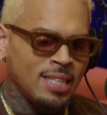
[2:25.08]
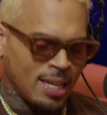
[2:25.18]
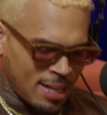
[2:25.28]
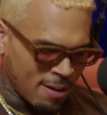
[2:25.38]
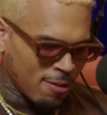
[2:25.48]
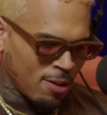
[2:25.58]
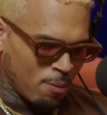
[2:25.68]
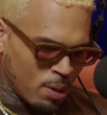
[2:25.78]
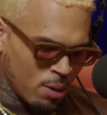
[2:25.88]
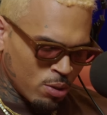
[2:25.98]
Yeah, definitely.
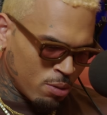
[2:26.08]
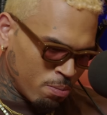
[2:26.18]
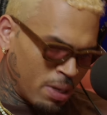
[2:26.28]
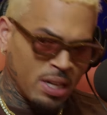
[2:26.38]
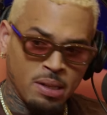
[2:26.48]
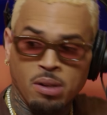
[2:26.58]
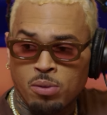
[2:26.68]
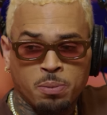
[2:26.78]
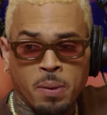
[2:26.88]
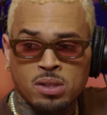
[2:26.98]
But it was, but it, the
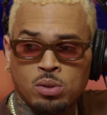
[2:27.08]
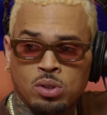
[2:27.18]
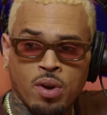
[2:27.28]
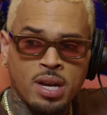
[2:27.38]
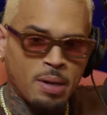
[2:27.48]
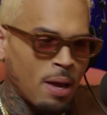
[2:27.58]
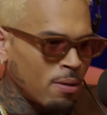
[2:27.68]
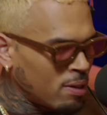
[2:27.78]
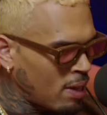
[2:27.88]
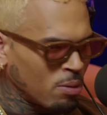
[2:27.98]
response was great.
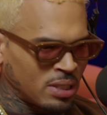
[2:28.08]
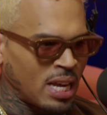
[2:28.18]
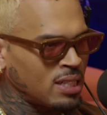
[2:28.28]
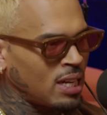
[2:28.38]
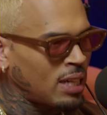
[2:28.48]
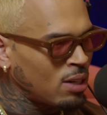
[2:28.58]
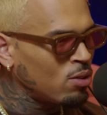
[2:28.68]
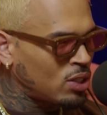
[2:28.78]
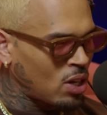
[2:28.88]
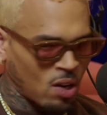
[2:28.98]
They they were dancing like they knew
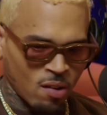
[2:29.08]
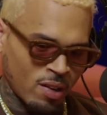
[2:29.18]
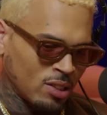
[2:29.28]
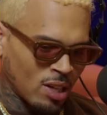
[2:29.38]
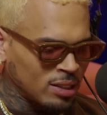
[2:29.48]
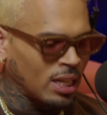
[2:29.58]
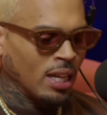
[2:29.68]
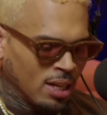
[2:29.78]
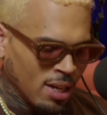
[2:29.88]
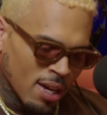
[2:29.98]
the song already. So I was like,
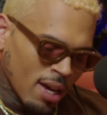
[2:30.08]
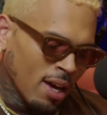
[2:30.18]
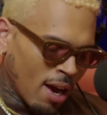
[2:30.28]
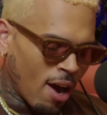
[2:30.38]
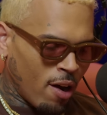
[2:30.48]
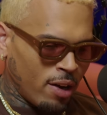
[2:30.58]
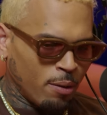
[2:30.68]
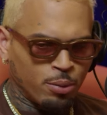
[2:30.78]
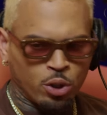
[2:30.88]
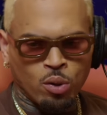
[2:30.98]
all right.
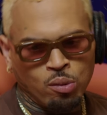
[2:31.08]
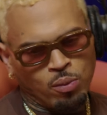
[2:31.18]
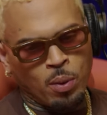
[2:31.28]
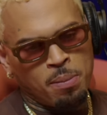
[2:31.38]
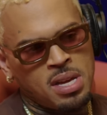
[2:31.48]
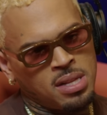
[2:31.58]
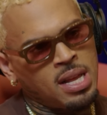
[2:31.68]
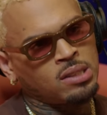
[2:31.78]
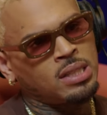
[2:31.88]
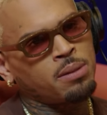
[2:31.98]
So with me,
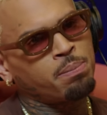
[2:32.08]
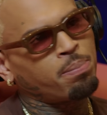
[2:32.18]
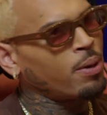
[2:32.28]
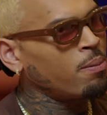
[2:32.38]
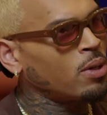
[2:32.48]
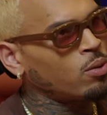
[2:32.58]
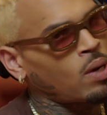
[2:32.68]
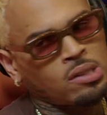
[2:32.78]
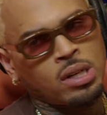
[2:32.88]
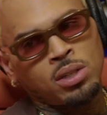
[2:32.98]
that's that's pretty much what
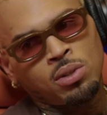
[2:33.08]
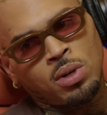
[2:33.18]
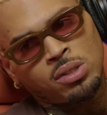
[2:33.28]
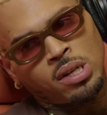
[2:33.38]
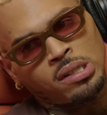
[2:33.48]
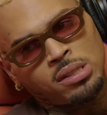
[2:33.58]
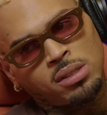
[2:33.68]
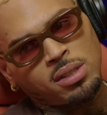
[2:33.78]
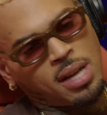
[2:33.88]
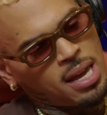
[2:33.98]
I try to do. I try to
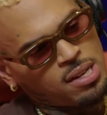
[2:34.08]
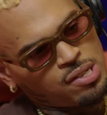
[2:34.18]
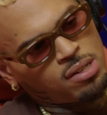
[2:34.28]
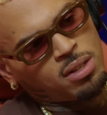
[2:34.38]
gauge it